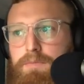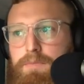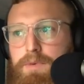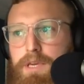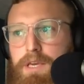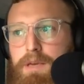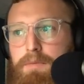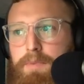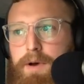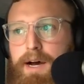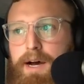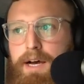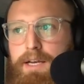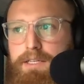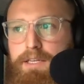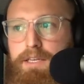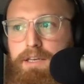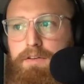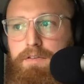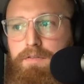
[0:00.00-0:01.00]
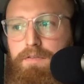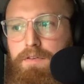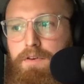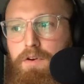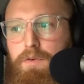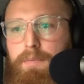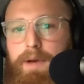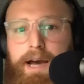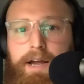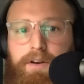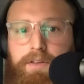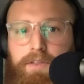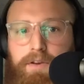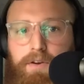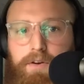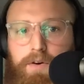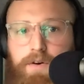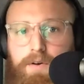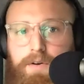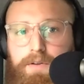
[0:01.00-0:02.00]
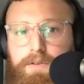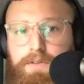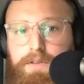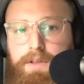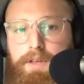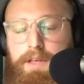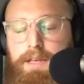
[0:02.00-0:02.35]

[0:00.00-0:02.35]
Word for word: be positive no matter the goal.